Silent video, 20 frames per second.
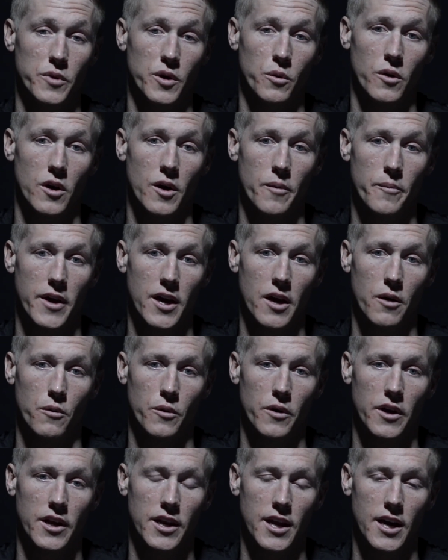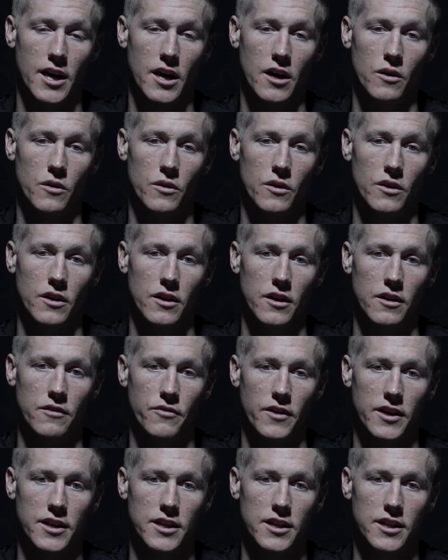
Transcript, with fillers: be where I'm at right now if I